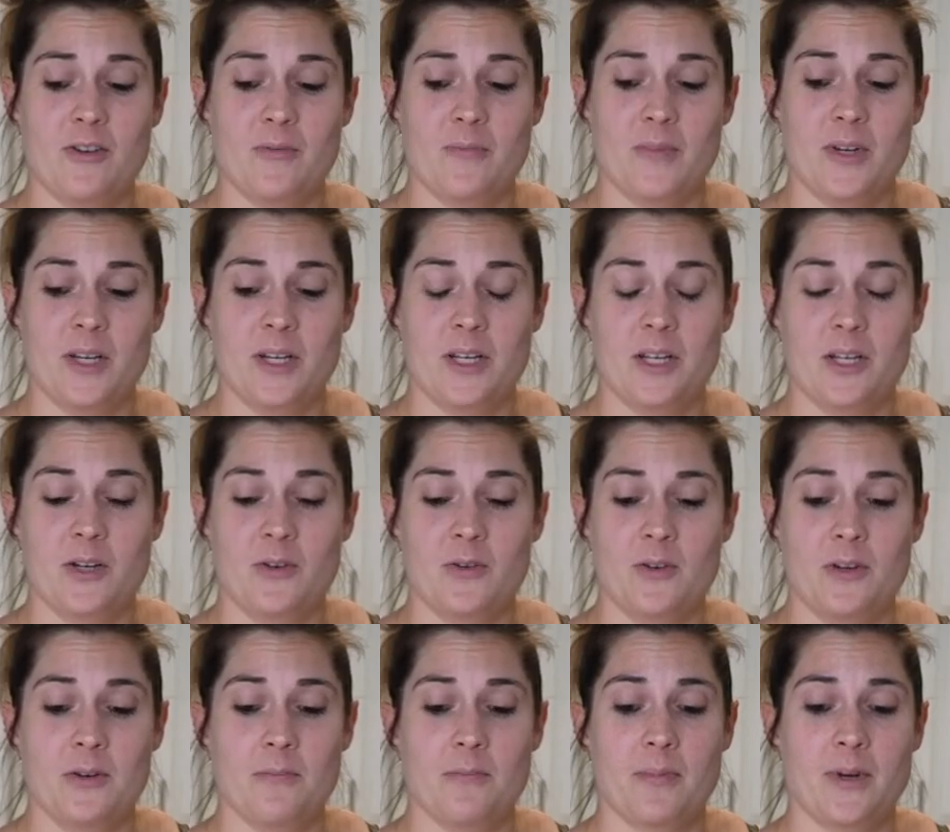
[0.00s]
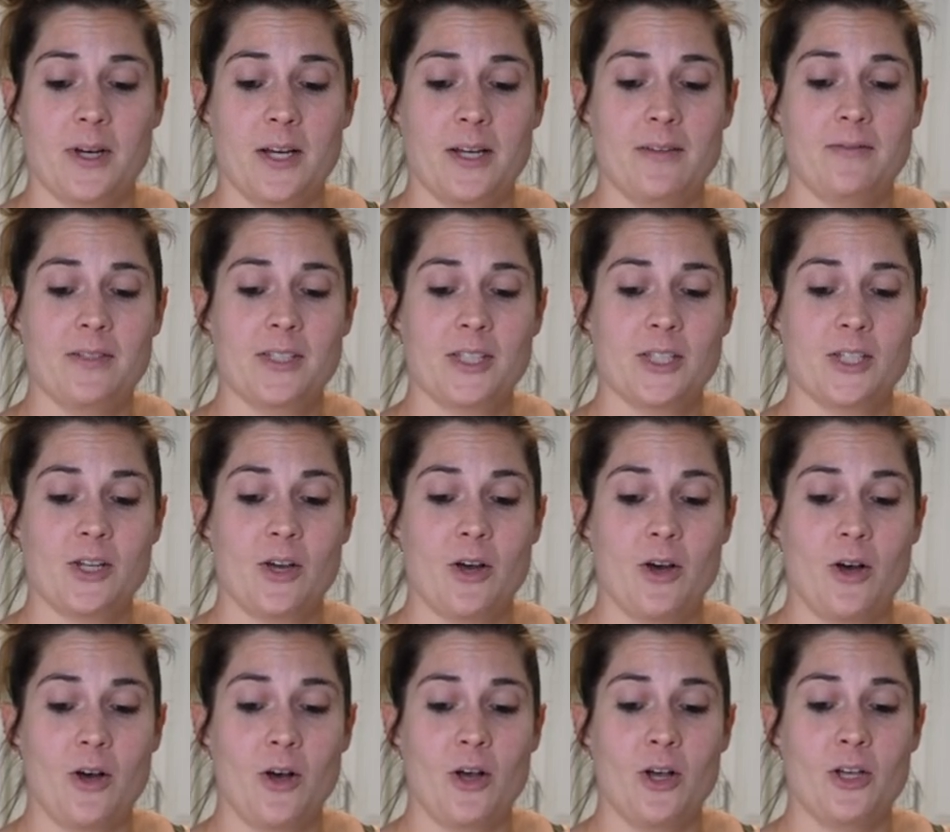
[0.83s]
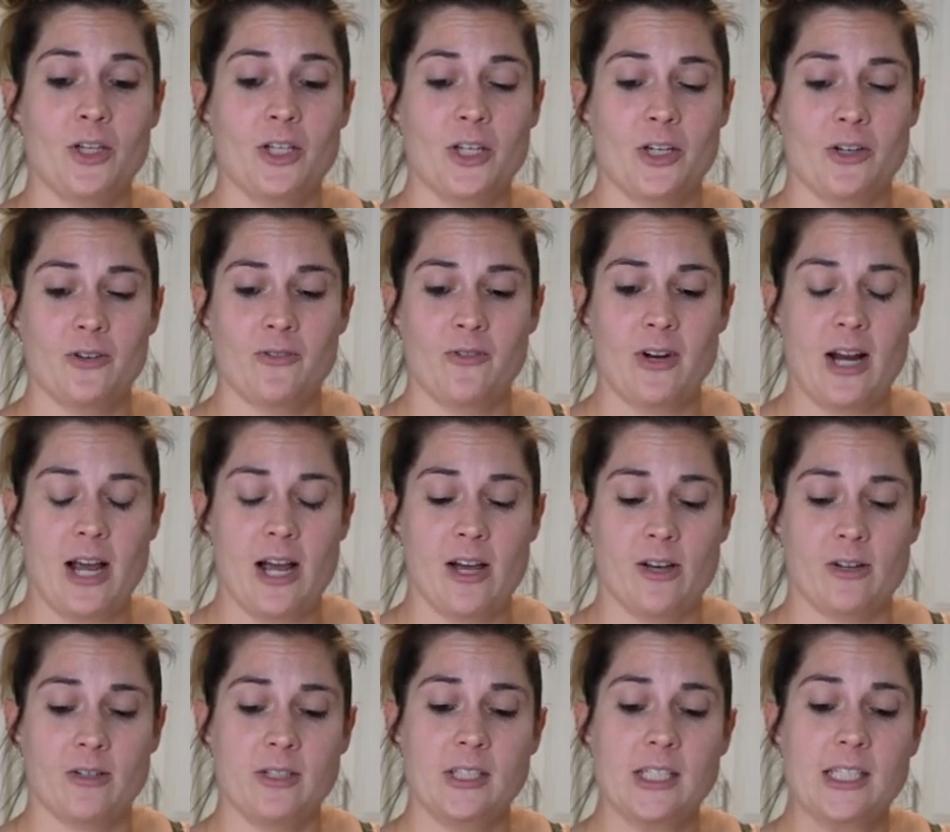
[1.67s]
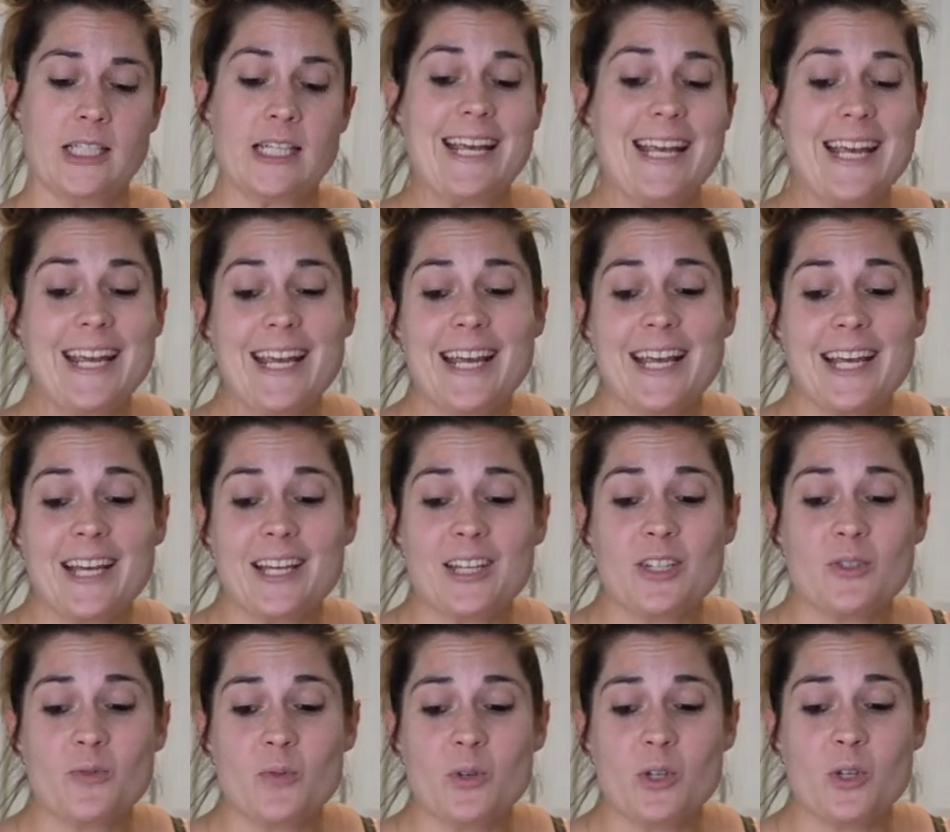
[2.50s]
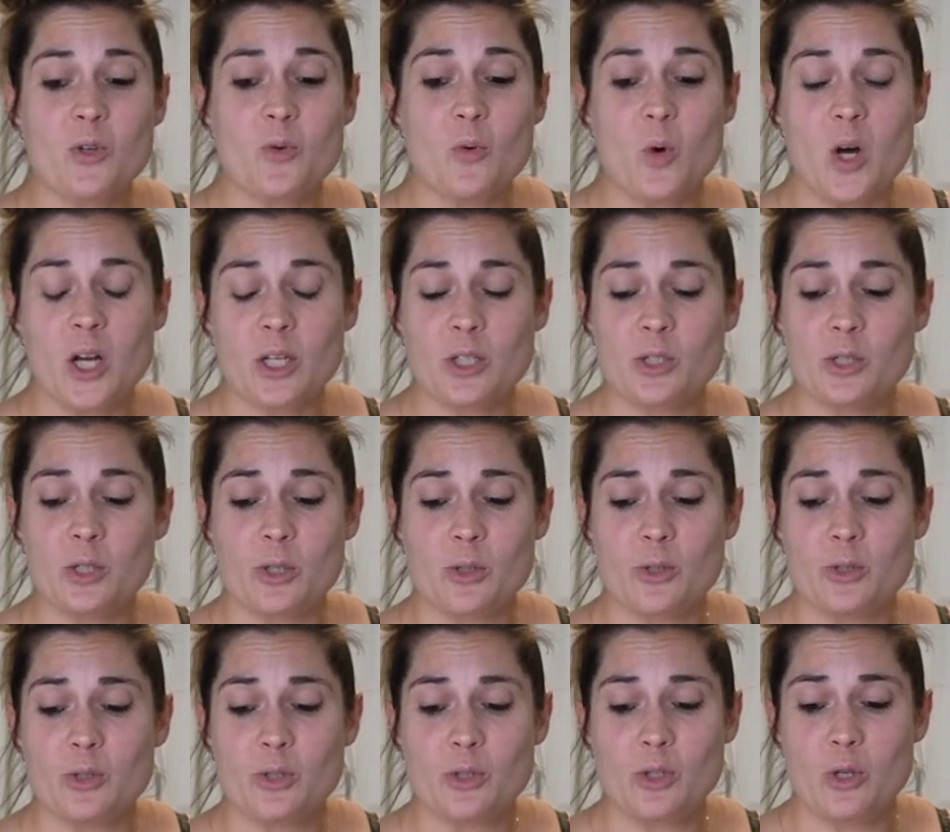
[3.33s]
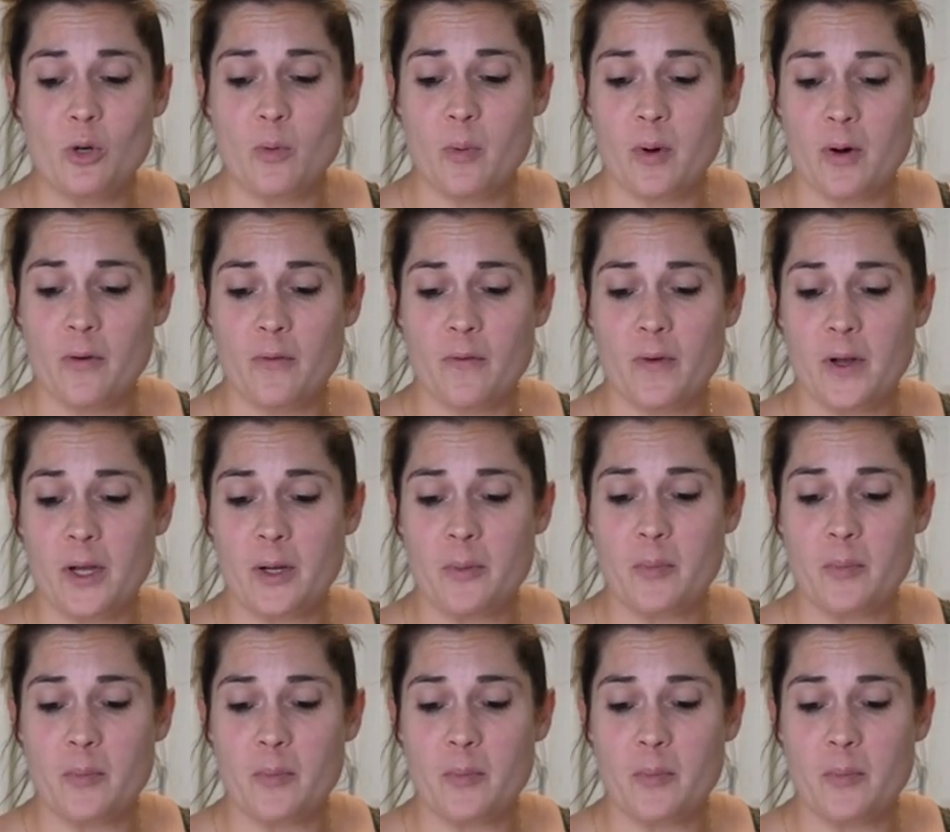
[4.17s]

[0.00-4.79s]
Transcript: Biggie cream puffs all year round. And when you watch those super fun